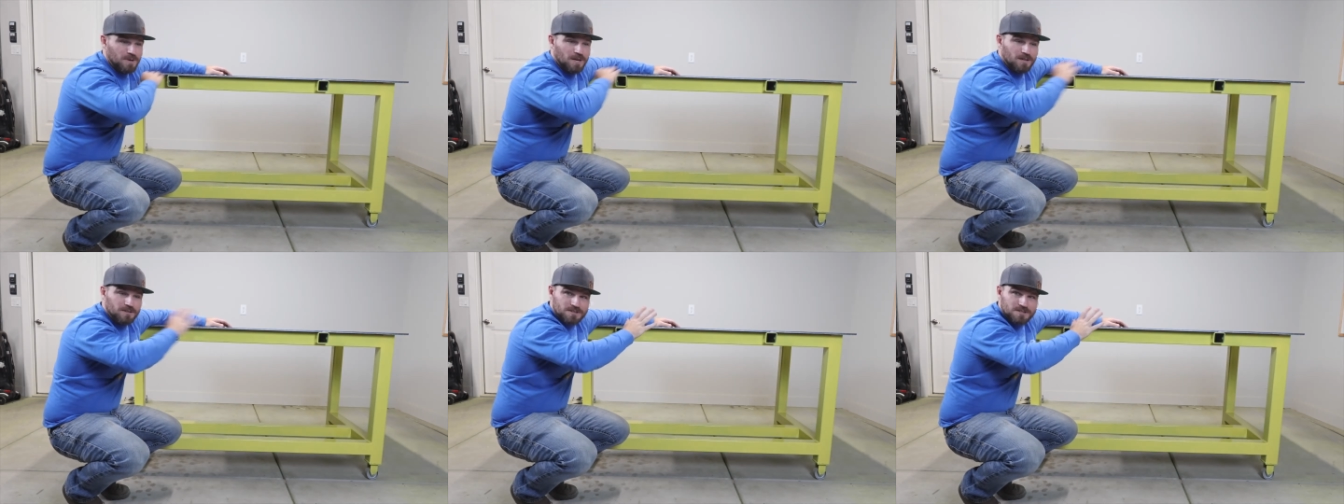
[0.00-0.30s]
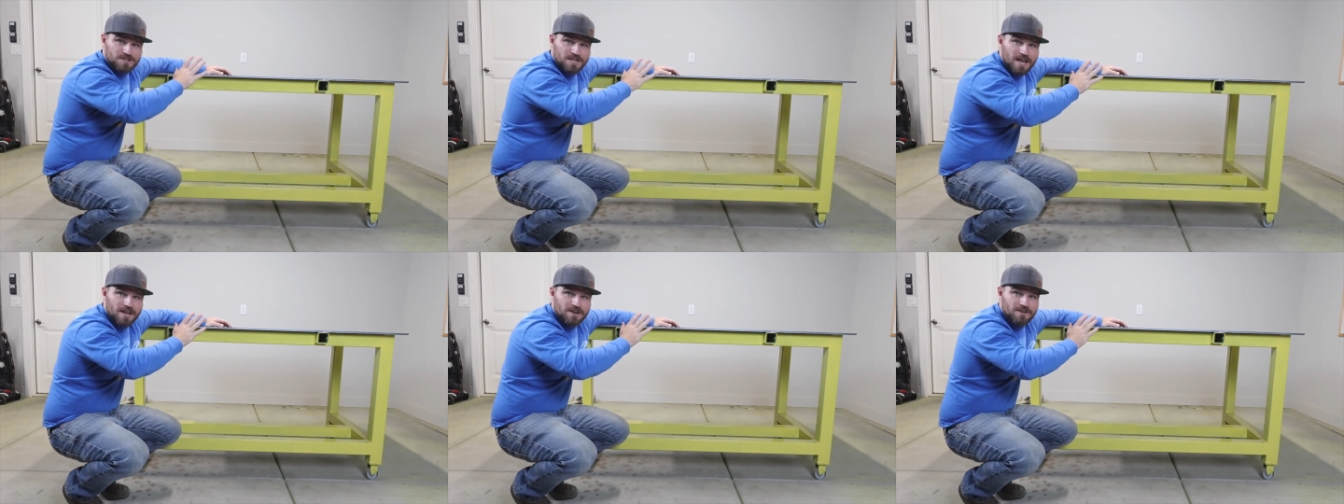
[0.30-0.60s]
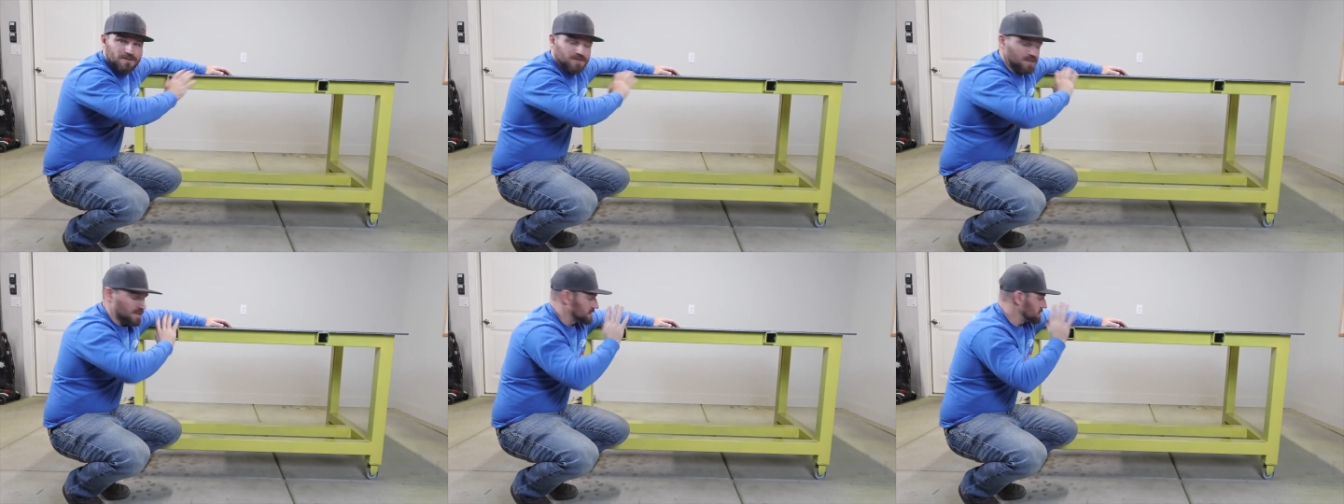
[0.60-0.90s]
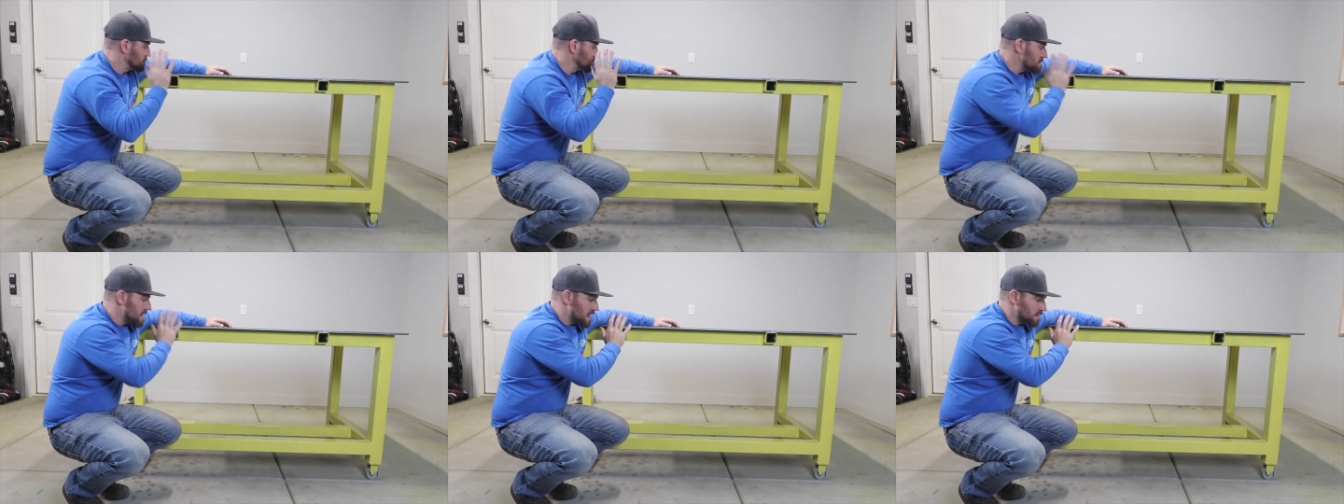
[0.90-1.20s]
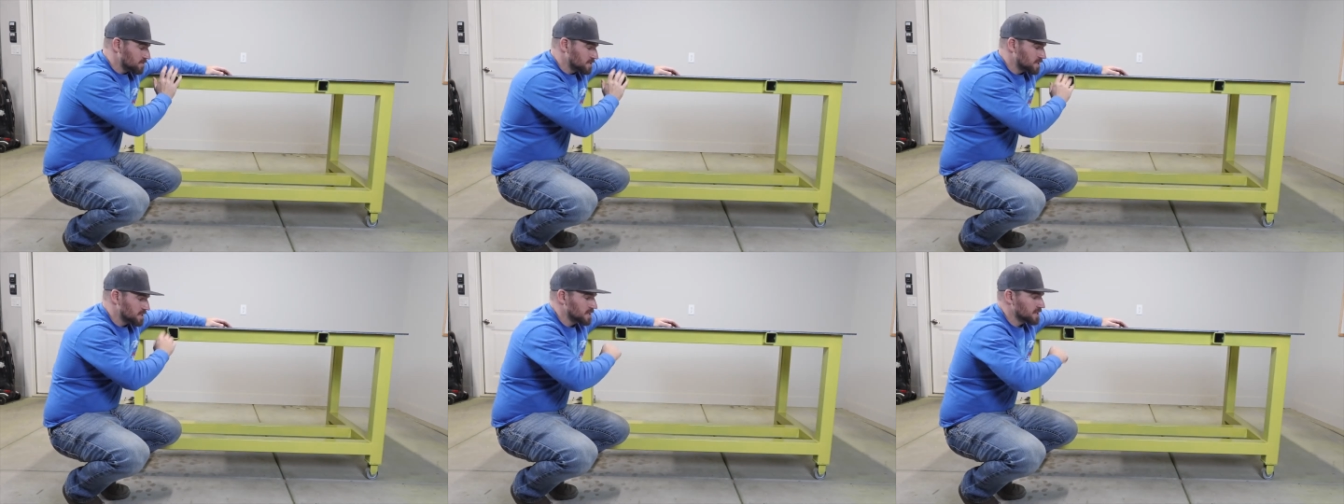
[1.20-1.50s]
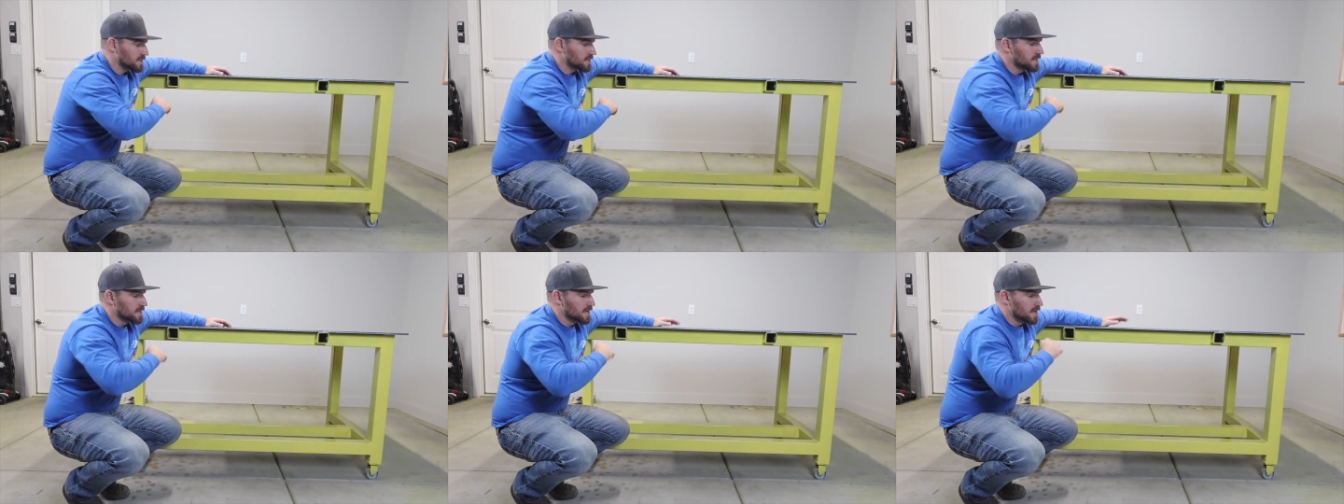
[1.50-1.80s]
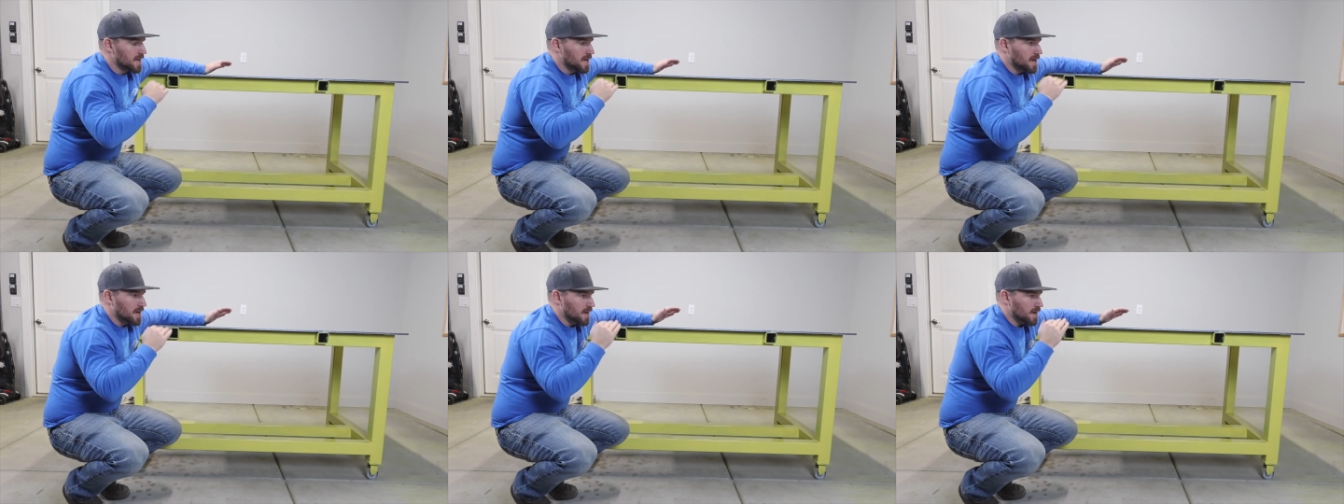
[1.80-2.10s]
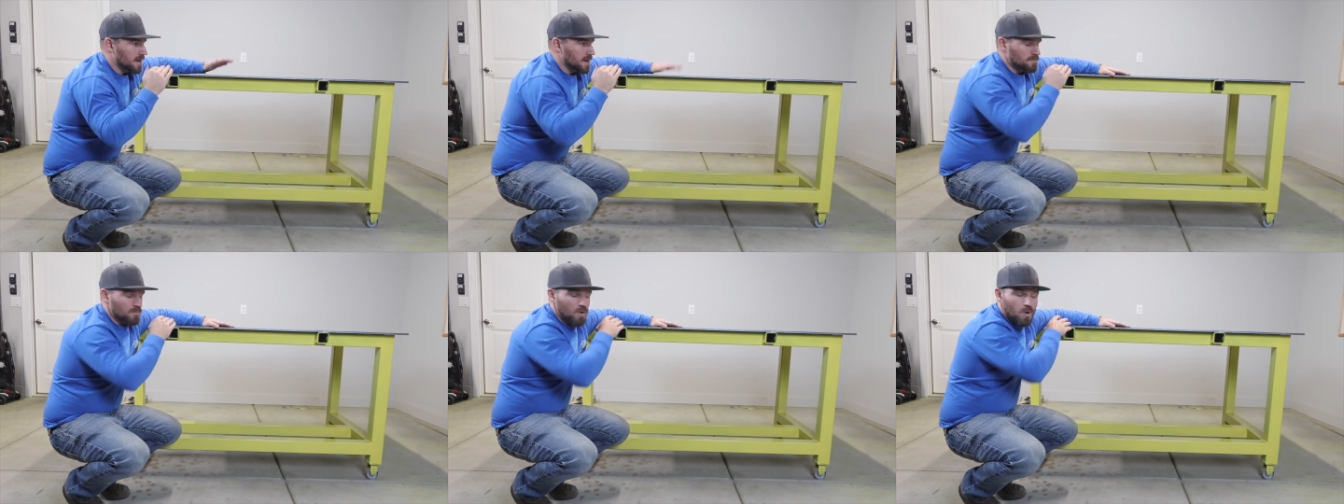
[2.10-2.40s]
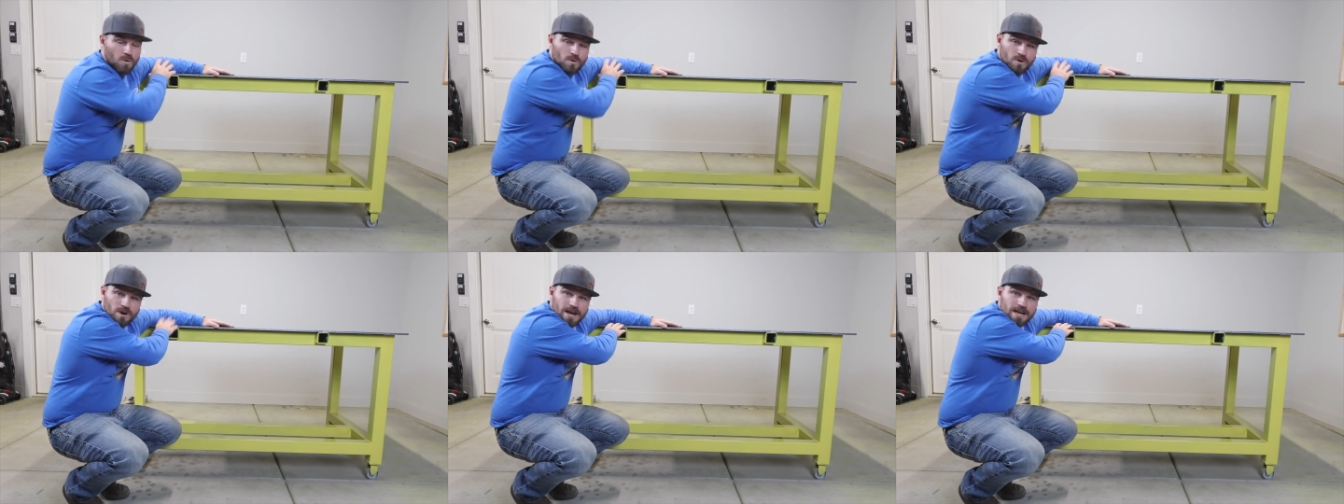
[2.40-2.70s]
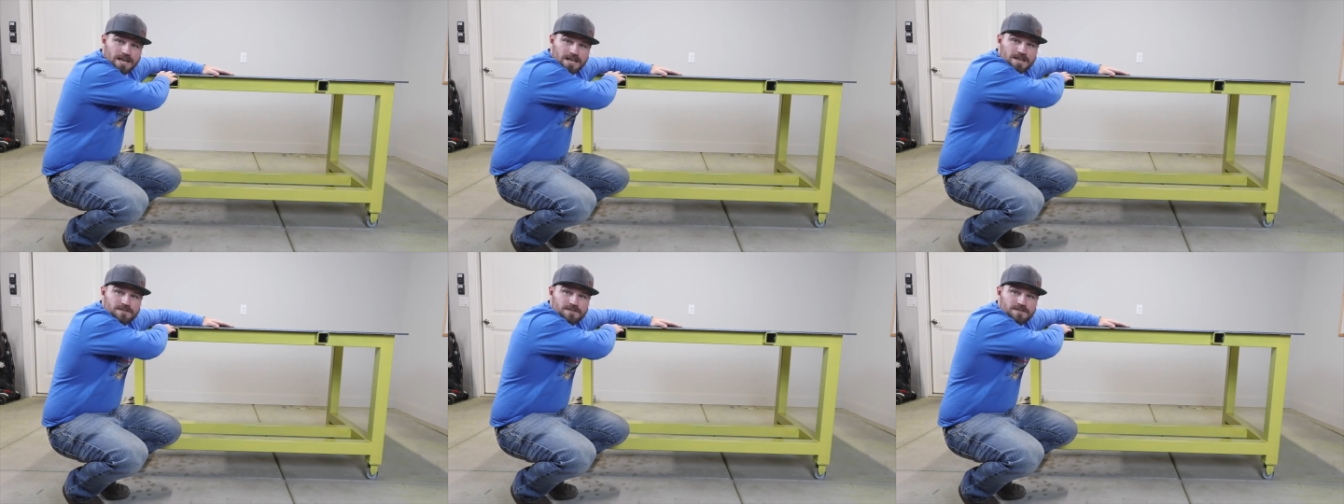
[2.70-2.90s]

belt sander that's mounted, um, or I could